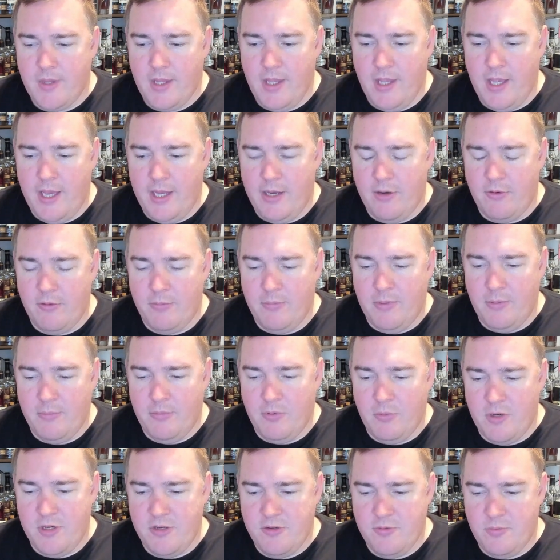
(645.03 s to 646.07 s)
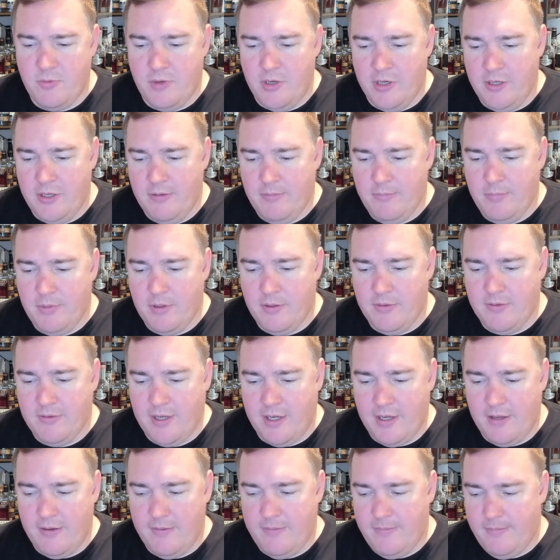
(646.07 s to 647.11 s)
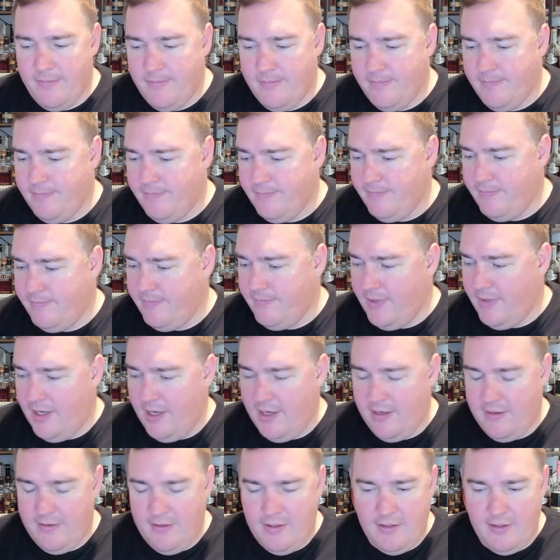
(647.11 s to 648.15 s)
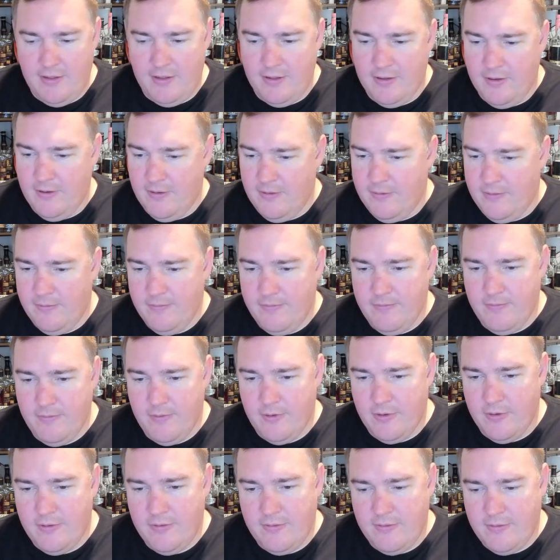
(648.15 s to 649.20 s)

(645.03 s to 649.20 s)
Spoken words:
I don't remember which one, but it was like a 18-year, or